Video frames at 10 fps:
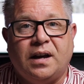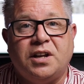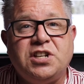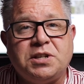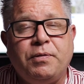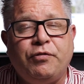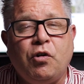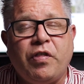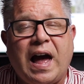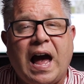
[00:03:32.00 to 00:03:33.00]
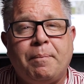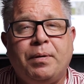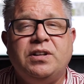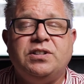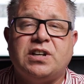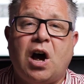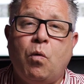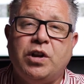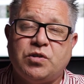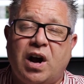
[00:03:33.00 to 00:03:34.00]
And just before that happens, I
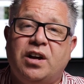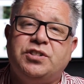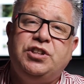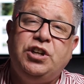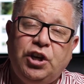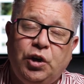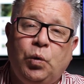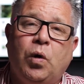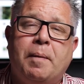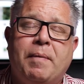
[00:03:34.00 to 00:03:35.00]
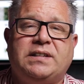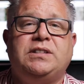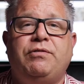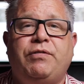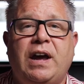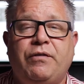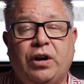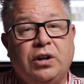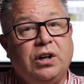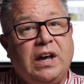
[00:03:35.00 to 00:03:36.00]
want to ask you a massive
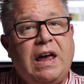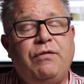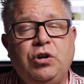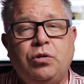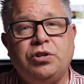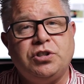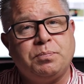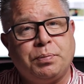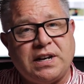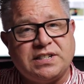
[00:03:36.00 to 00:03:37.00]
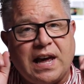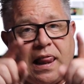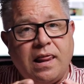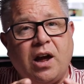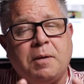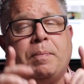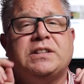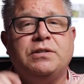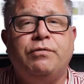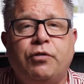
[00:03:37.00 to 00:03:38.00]
favour. If you could just press that like
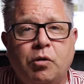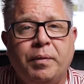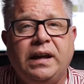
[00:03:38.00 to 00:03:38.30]
button for